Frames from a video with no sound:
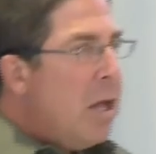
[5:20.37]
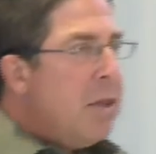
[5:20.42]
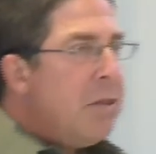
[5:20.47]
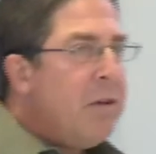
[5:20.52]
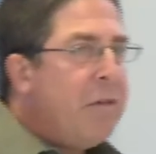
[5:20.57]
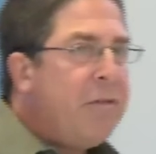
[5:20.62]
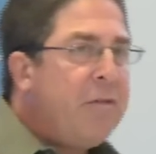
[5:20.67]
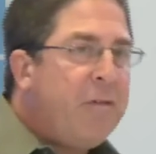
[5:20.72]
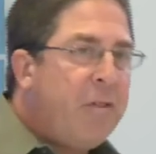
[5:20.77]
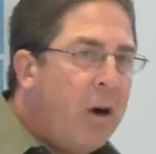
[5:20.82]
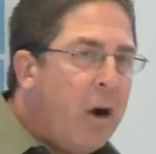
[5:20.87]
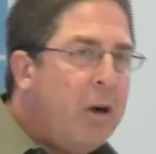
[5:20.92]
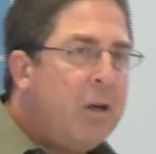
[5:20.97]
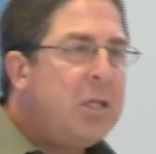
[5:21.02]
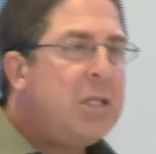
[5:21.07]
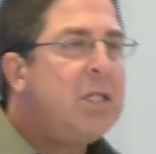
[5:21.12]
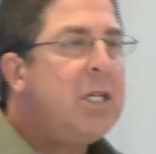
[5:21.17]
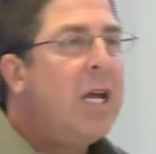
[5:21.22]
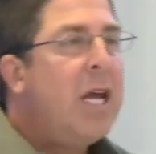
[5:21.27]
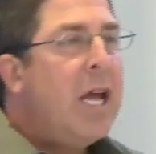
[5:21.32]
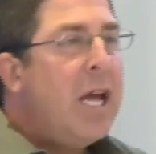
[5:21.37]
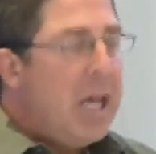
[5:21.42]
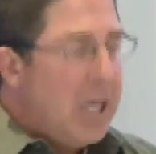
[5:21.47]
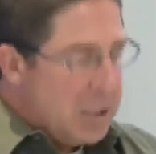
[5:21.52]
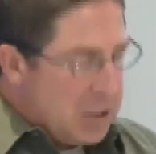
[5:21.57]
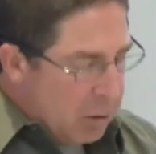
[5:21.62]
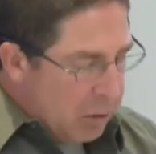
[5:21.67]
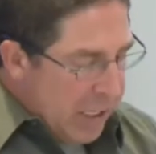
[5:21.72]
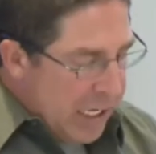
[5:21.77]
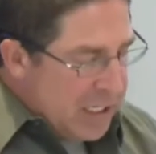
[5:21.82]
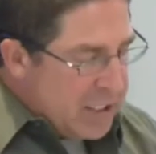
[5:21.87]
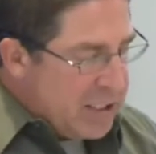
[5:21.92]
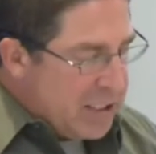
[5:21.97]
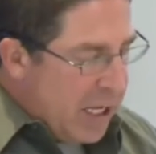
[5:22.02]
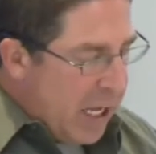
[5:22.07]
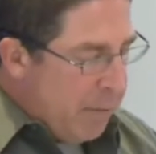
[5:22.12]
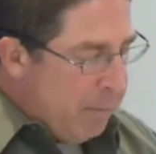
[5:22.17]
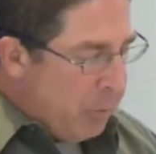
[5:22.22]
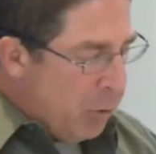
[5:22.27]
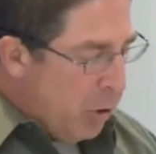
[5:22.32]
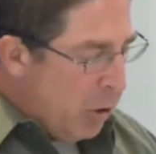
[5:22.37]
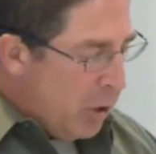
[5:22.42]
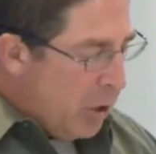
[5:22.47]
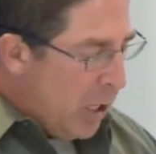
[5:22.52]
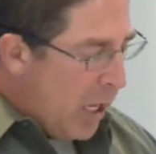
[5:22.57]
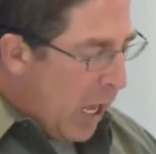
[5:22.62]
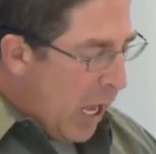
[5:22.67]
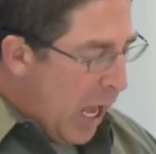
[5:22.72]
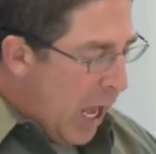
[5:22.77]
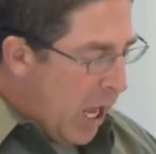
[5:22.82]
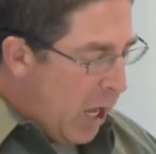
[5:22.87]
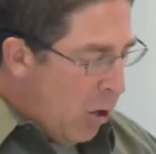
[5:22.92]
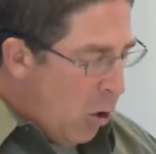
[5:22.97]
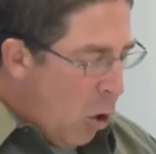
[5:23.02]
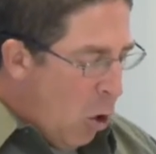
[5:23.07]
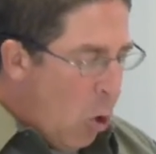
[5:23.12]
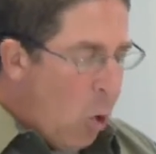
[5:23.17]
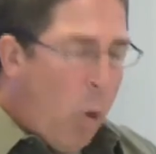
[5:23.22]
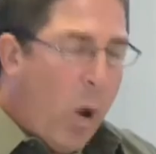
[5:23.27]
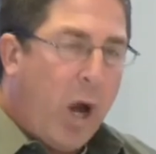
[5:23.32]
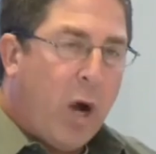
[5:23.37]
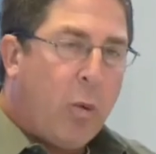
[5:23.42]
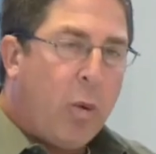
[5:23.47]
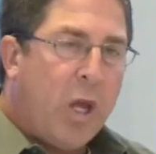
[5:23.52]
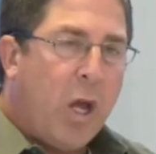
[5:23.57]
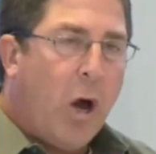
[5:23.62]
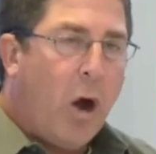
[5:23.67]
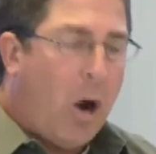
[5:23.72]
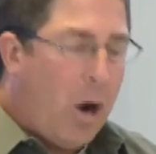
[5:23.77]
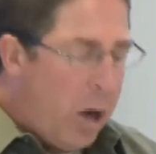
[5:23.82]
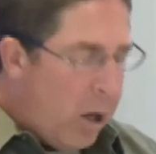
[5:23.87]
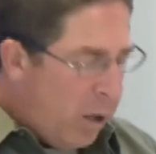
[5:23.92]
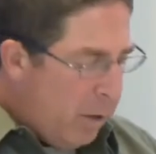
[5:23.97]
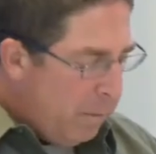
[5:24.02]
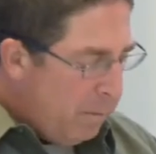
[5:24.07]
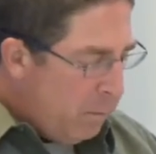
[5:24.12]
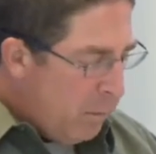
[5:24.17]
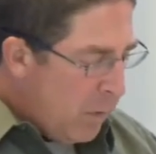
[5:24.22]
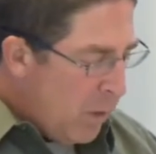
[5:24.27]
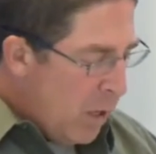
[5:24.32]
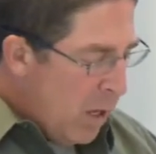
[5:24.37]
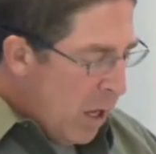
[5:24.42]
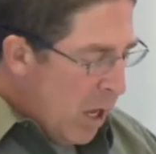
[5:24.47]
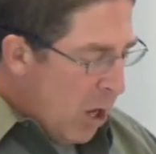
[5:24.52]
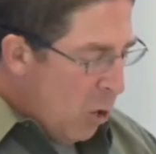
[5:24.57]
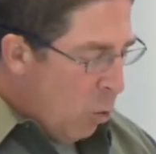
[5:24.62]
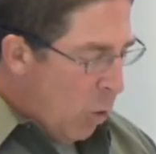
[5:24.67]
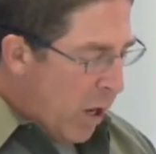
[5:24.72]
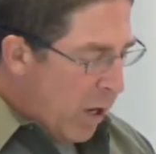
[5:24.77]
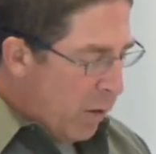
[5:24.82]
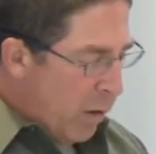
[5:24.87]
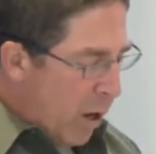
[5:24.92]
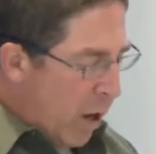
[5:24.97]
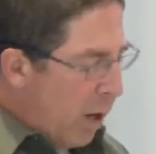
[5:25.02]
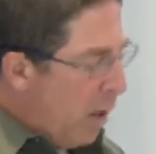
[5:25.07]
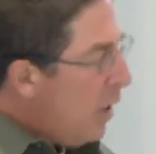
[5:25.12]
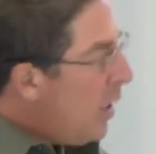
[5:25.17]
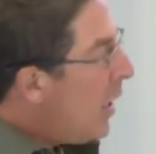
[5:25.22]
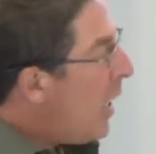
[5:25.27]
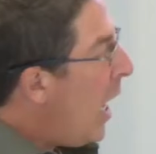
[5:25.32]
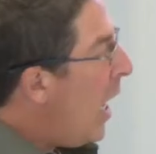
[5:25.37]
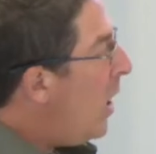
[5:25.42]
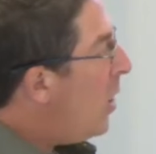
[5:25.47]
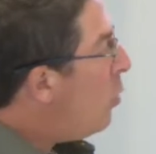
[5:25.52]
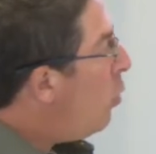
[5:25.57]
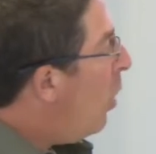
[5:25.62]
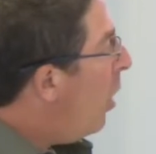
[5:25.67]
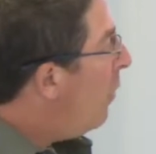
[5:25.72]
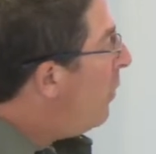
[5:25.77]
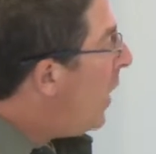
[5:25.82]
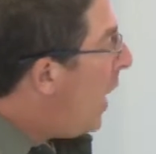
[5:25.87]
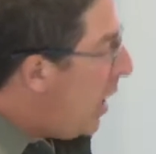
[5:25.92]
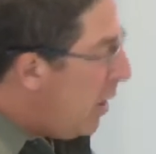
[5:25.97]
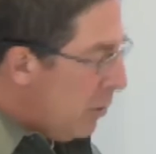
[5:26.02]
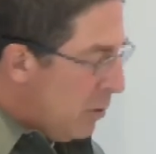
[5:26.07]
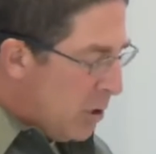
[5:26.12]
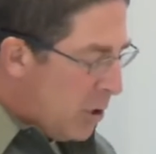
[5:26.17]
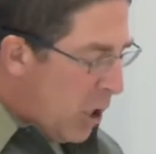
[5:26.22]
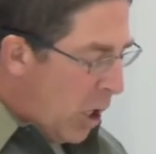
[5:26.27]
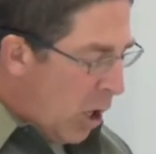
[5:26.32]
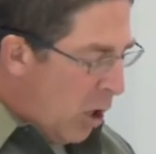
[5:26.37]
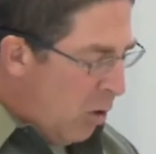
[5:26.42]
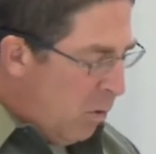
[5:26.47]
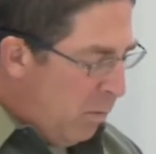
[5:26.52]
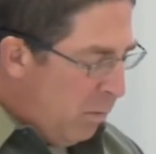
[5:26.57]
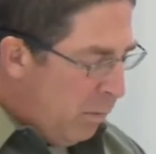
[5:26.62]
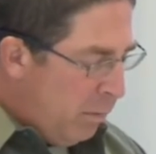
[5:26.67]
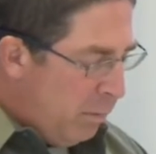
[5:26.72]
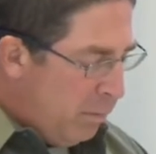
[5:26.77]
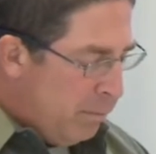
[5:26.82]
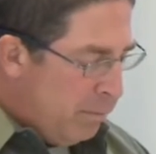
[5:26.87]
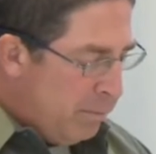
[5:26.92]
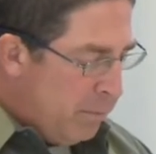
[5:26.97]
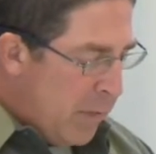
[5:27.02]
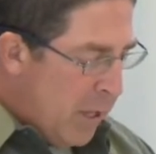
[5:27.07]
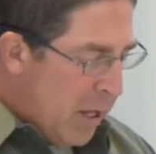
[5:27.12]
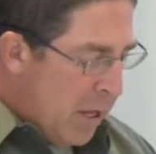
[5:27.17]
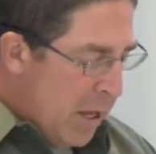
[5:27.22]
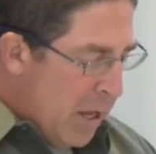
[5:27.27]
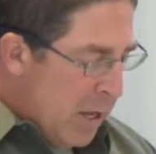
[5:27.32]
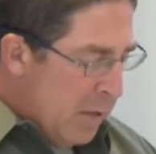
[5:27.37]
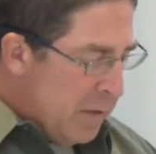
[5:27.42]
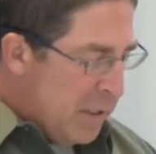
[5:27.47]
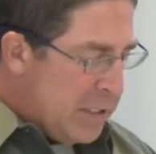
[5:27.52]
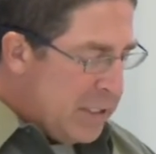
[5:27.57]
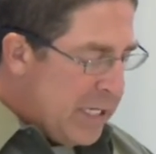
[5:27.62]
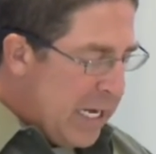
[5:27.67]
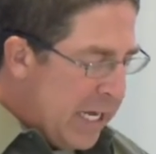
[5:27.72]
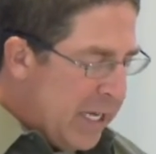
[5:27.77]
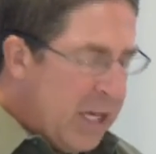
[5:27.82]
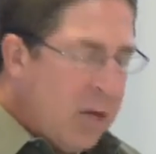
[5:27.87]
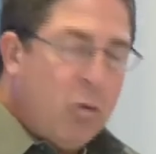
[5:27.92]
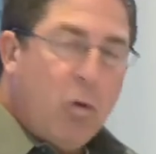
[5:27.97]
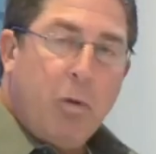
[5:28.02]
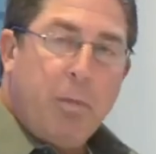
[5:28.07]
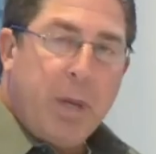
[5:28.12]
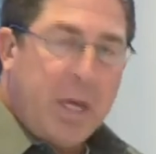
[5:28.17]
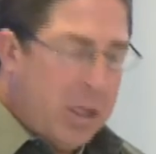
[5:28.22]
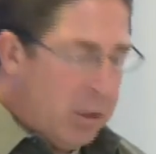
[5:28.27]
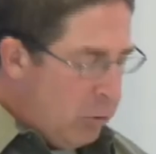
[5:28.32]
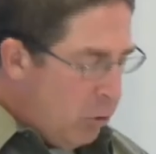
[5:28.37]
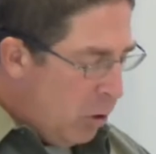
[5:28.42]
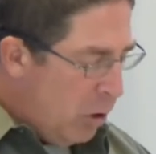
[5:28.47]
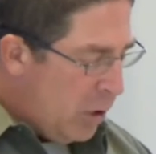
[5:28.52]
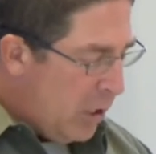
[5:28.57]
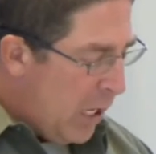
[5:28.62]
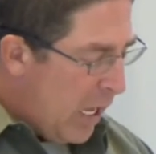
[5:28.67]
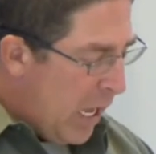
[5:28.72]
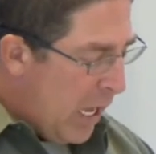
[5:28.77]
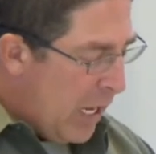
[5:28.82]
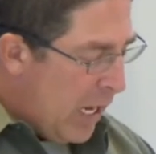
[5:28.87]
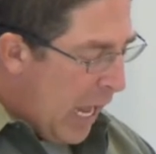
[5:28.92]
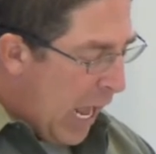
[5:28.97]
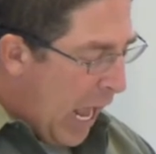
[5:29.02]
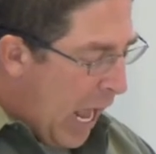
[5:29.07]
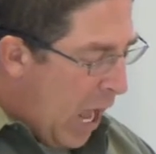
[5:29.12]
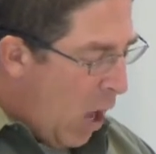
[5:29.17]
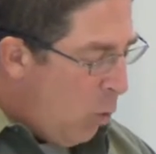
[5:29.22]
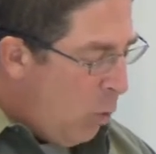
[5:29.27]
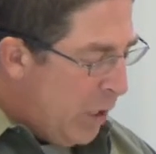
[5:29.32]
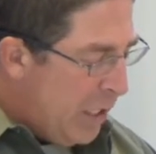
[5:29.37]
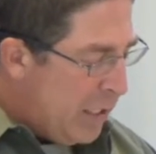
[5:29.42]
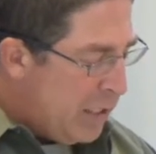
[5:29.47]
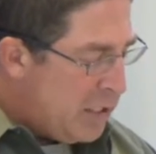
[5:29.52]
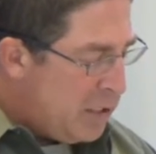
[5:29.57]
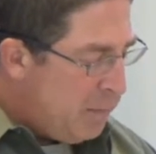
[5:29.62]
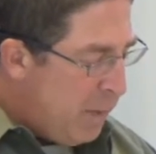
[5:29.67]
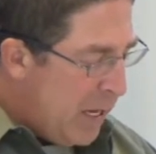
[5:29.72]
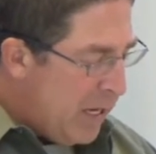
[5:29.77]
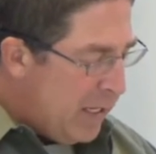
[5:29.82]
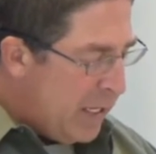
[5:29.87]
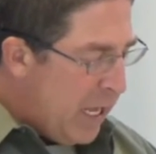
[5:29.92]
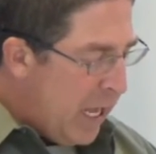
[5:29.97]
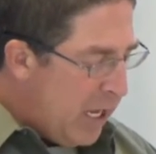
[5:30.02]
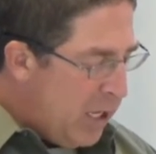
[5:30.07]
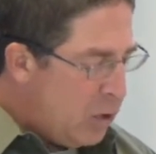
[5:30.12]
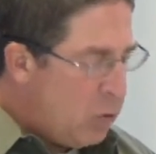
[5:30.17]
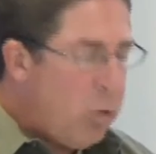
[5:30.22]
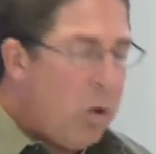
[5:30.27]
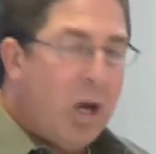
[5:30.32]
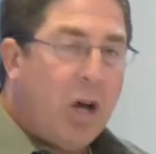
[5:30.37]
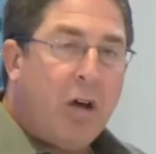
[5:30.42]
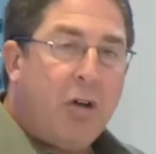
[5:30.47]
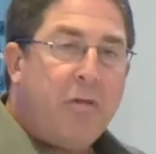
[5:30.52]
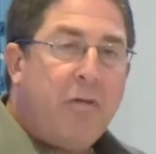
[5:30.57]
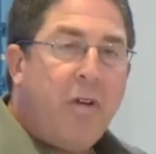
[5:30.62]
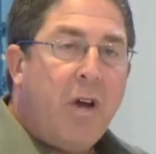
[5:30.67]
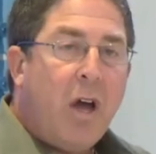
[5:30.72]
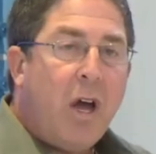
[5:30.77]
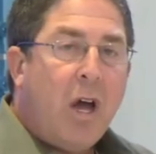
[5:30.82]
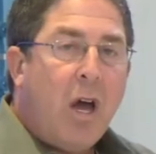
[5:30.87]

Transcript: The first is a landscape look at where we are and where our K-12 dollars go. The second will be a look at how we can spend K-12